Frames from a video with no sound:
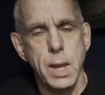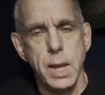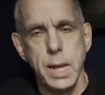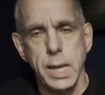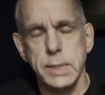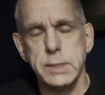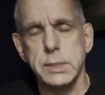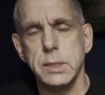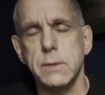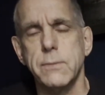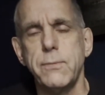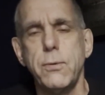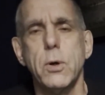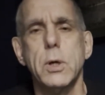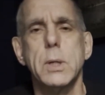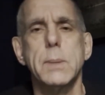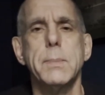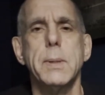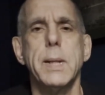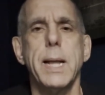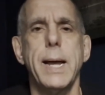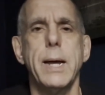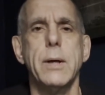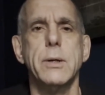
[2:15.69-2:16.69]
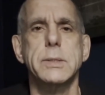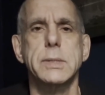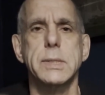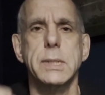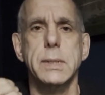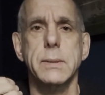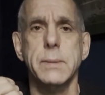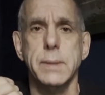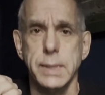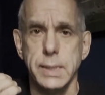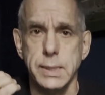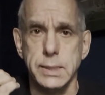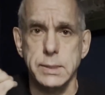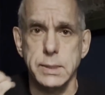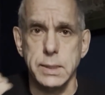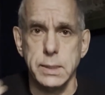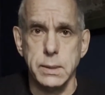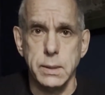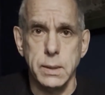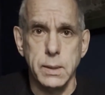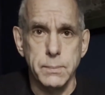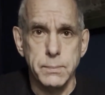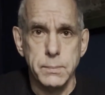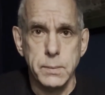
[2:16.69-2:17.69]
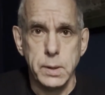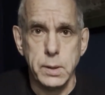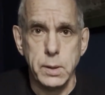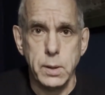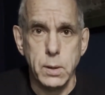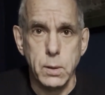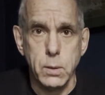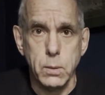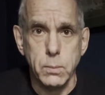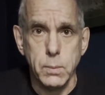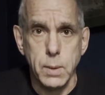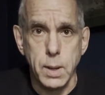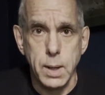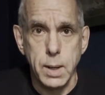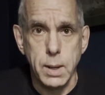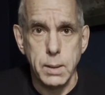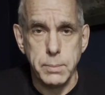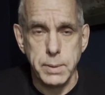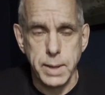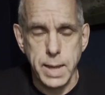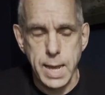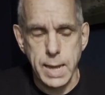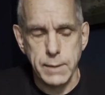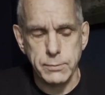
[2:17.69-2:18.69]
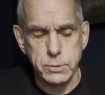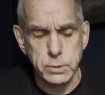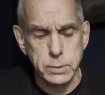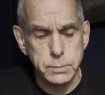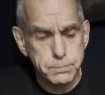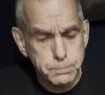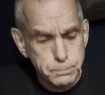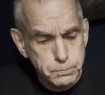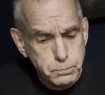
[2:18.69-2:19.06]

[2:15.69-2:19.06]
Is it affordable housing? Is it, behavioral?